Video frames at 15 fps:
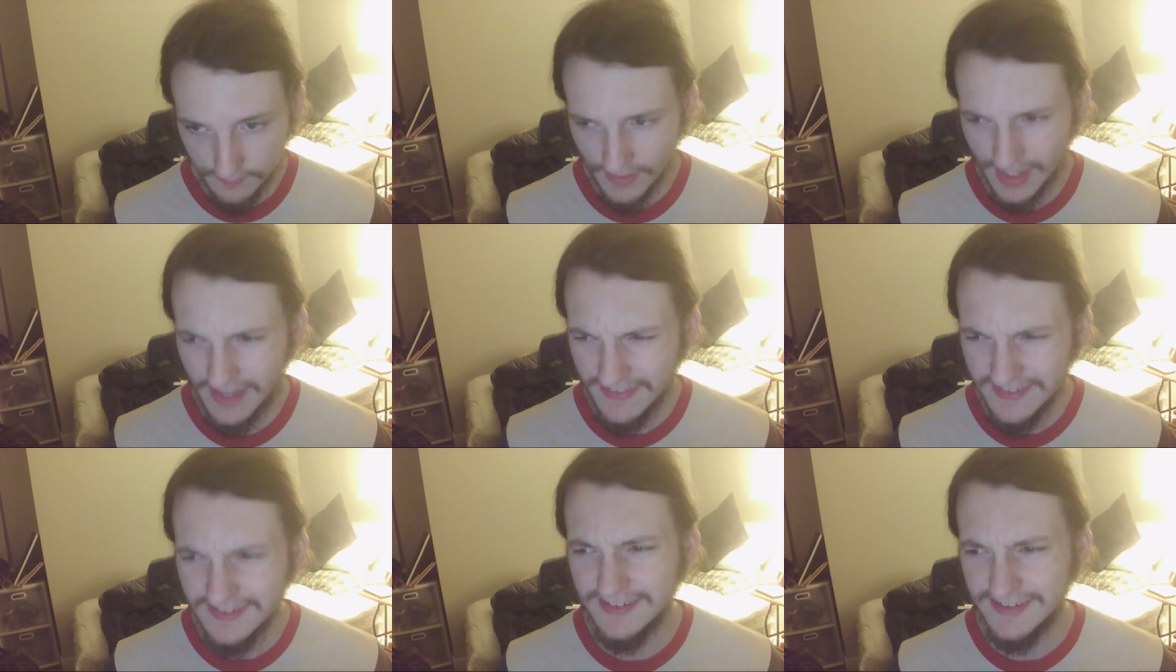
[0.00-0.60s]

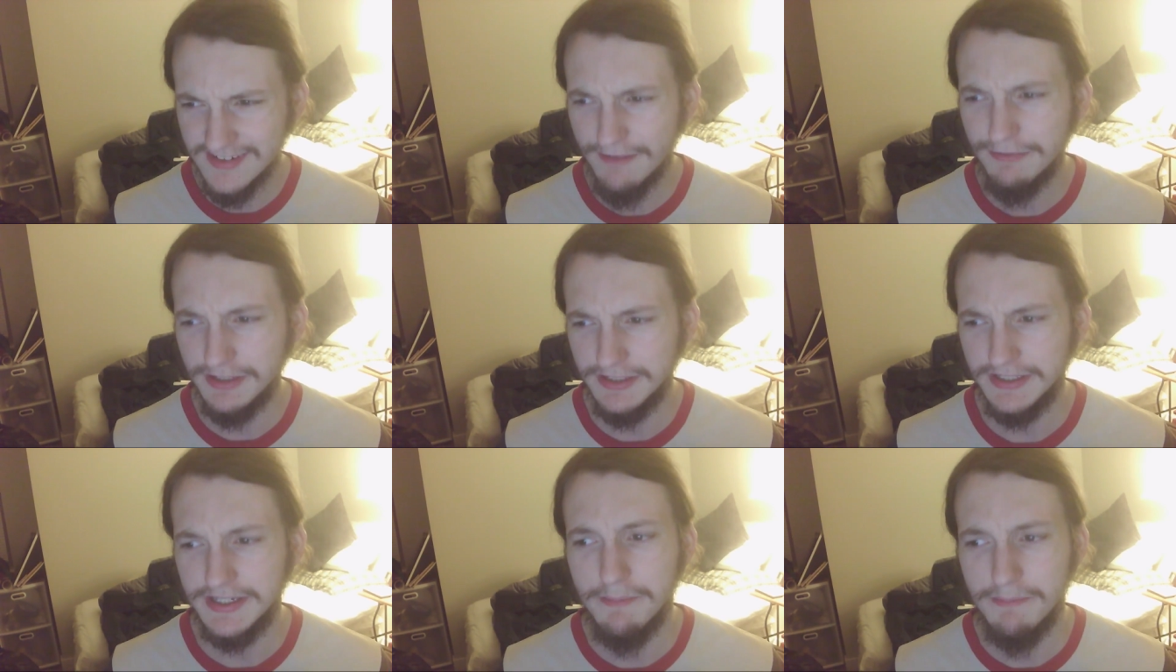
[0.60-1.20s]
And this is
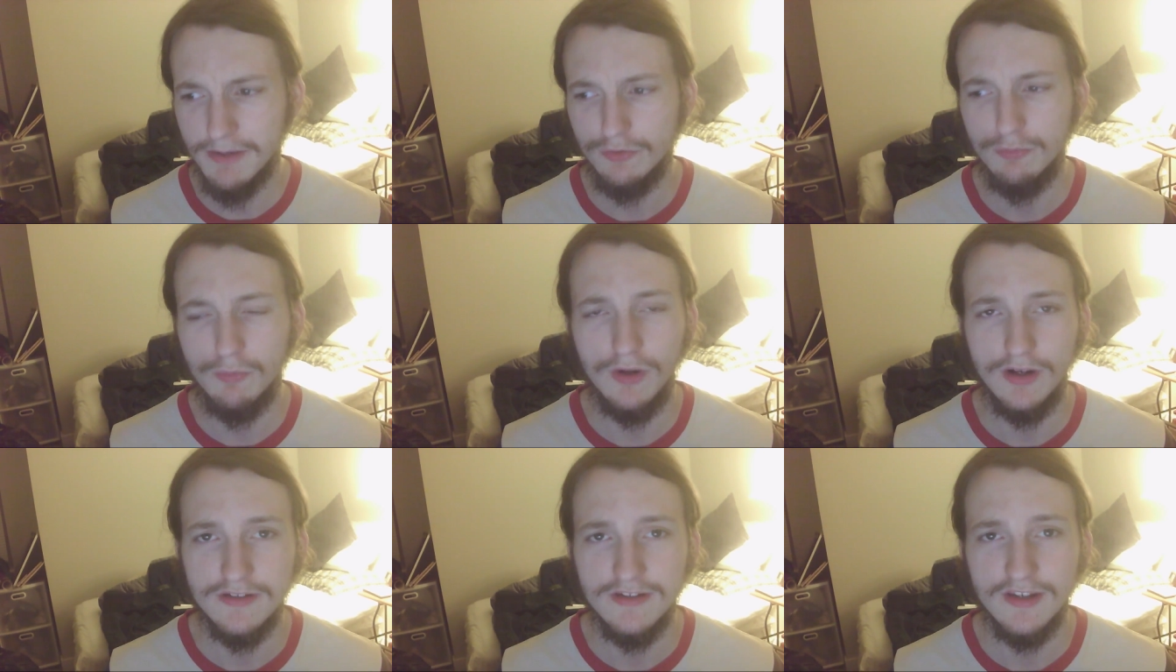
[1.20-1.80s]
definitely a much
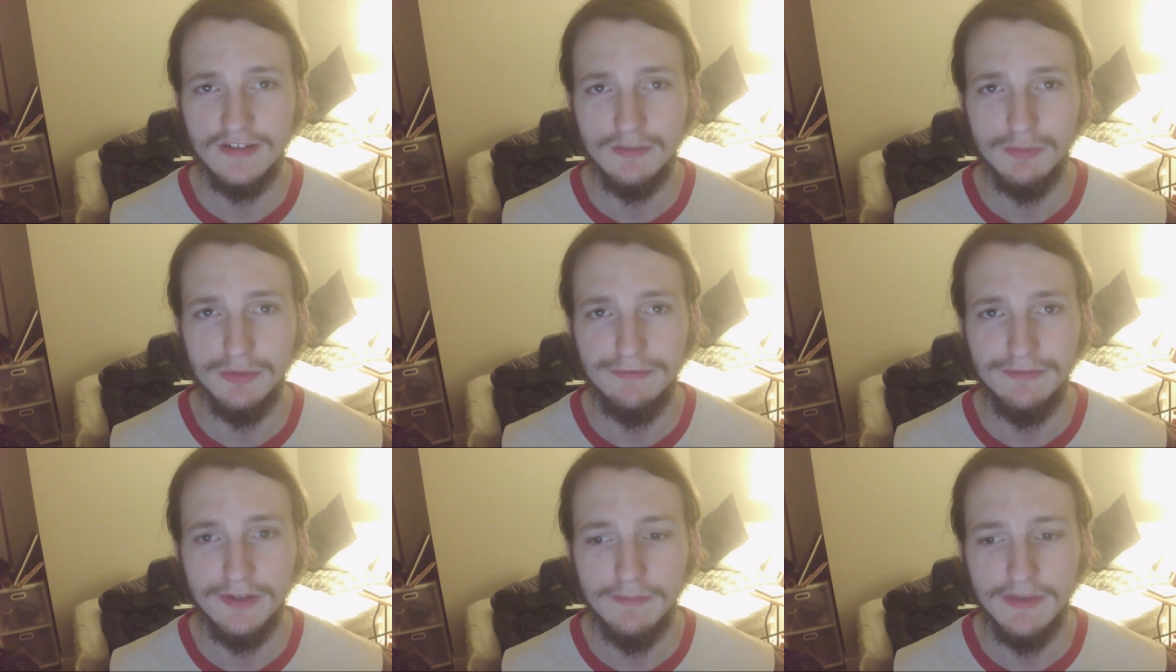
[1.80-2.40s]
more accessible
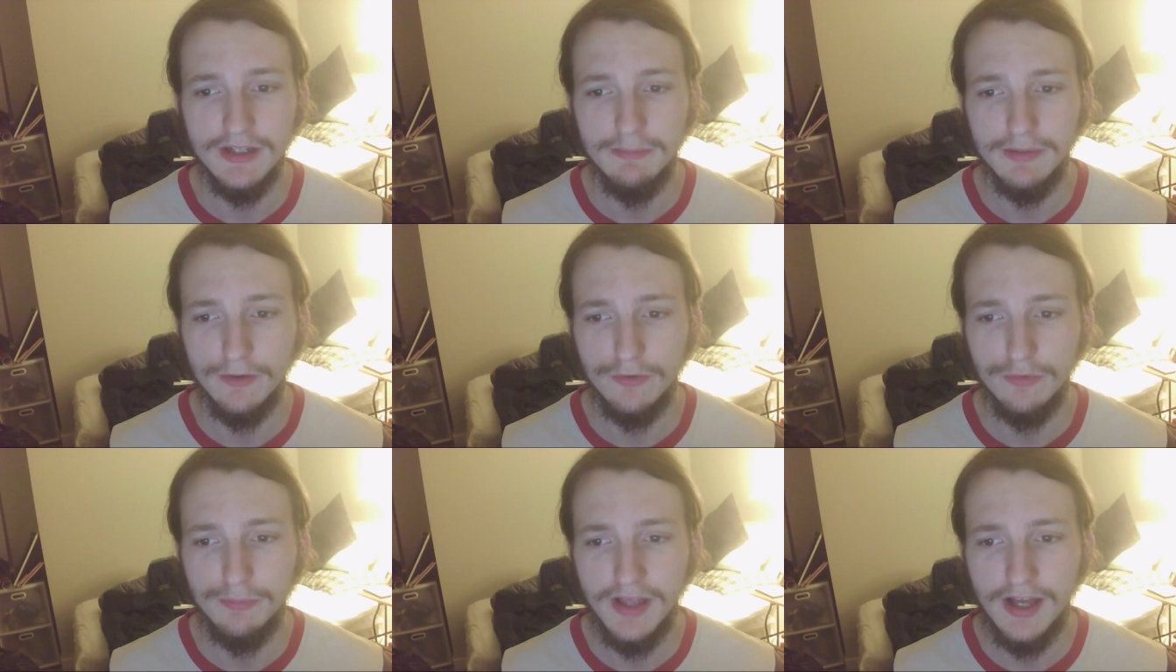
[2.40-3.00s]
film than A
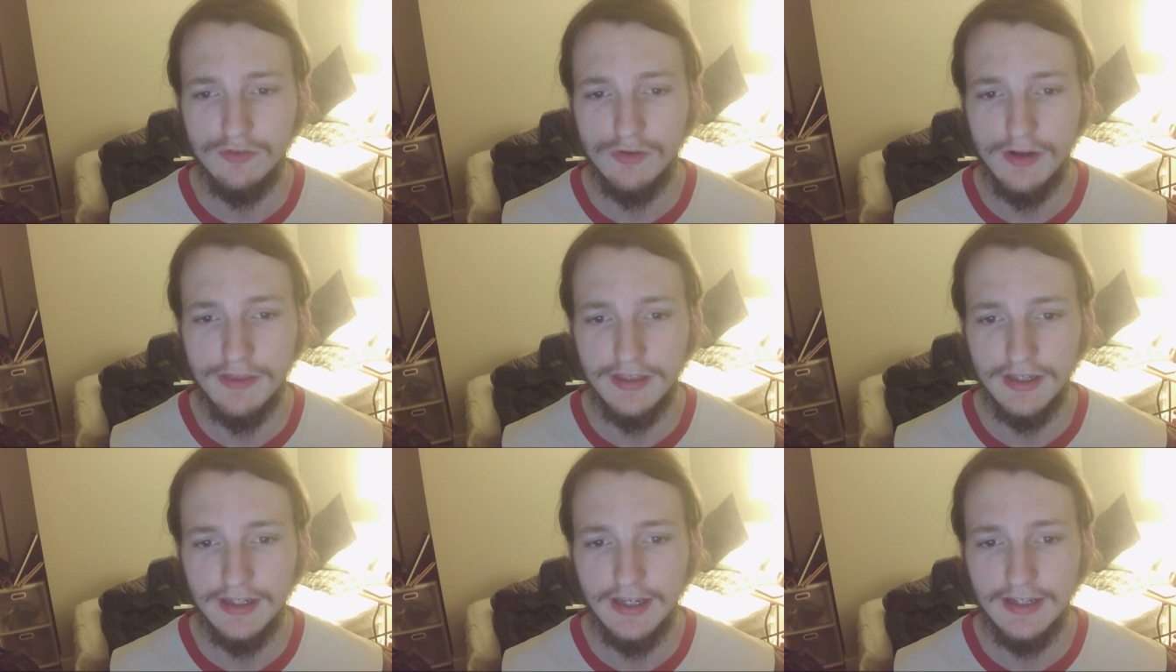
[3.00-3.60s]
Bigger Splash, I
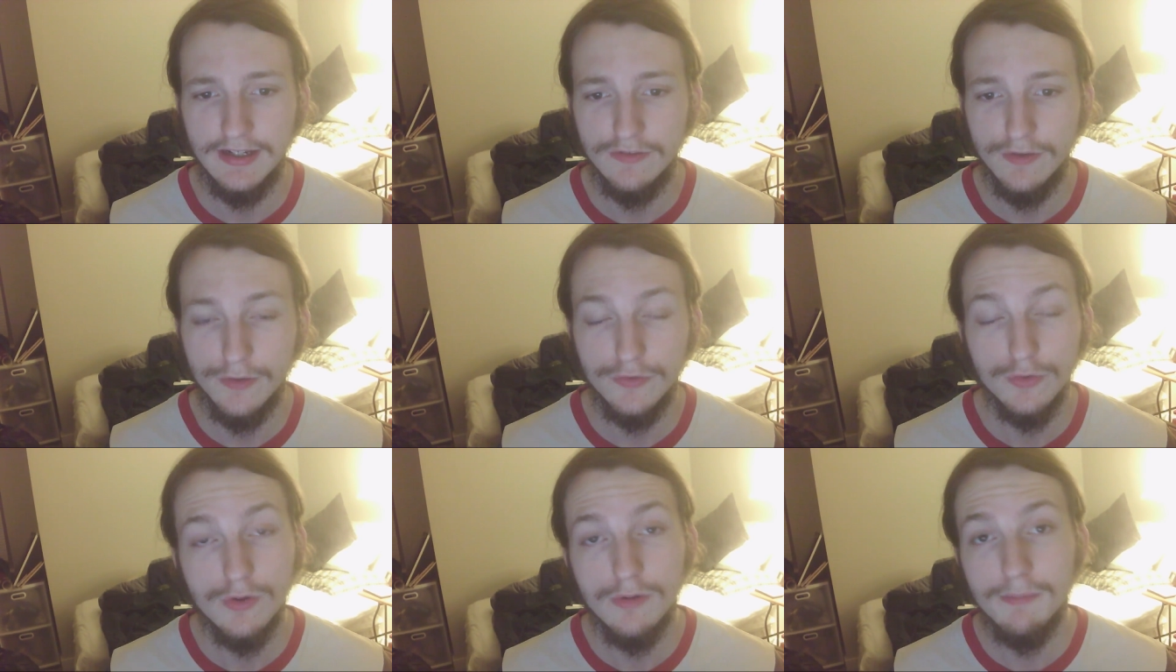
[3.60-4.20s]
think, and it's
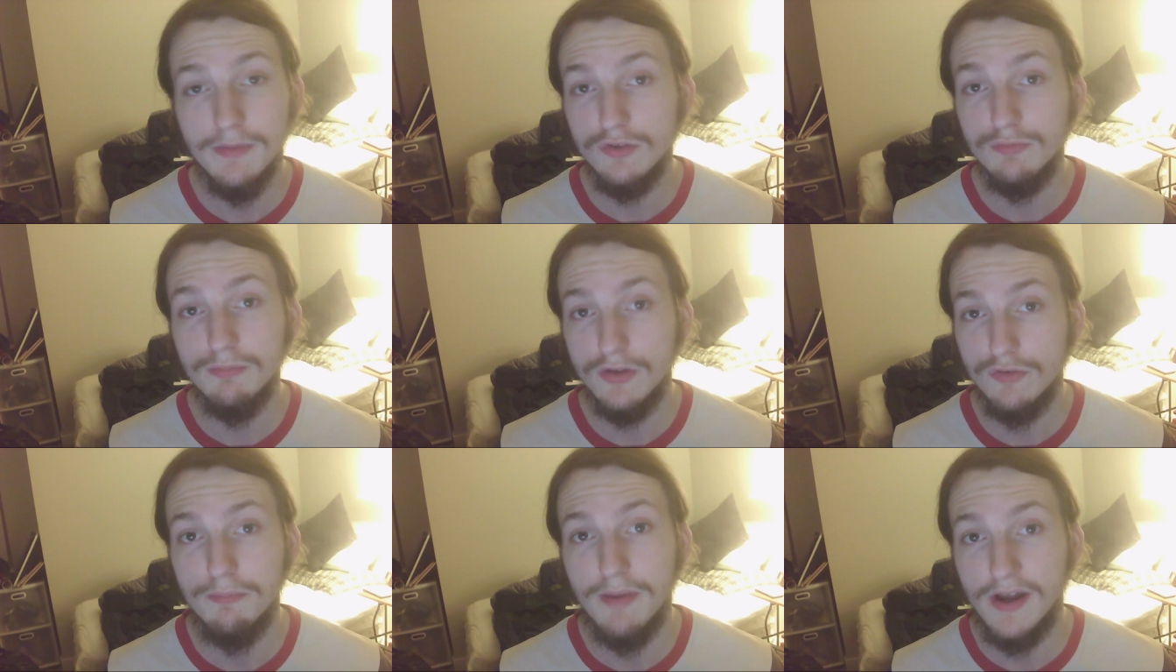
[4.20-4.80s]
also a much,
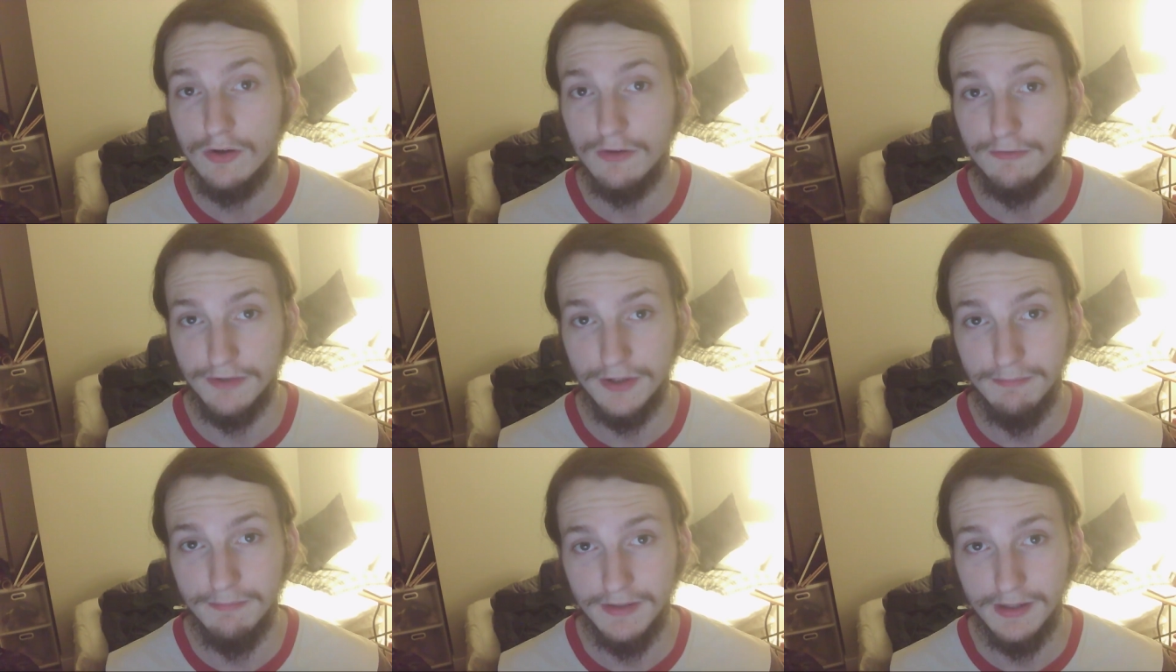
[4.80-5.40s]
much better
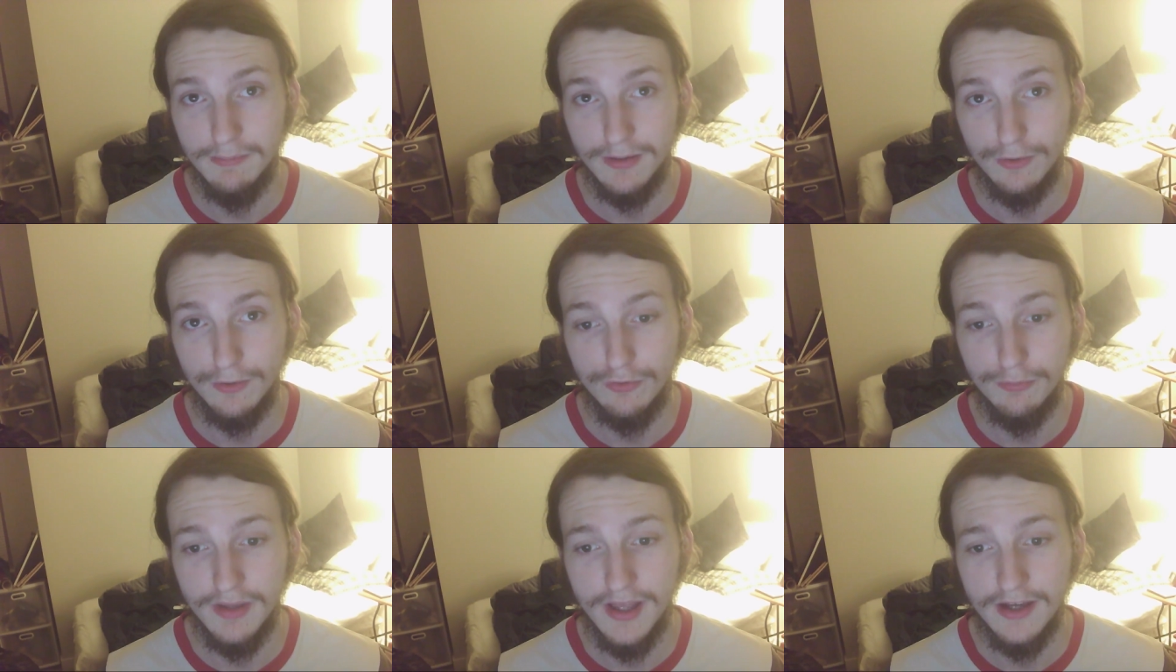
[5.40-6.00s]
film than A Bigger
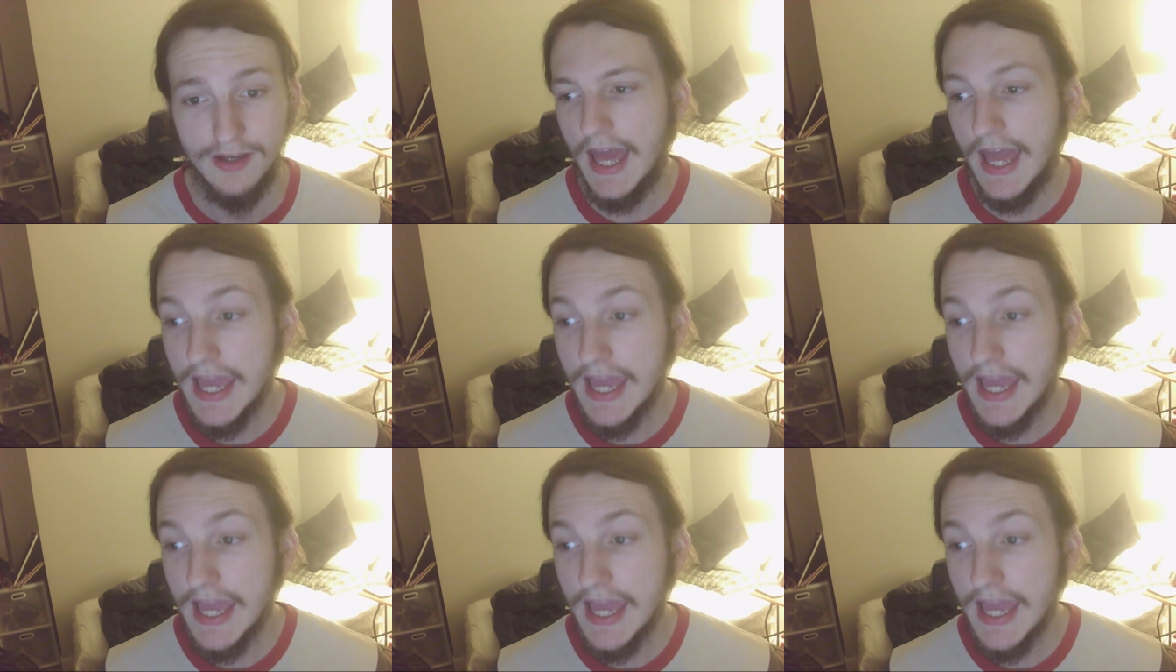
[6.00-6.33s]
Splash.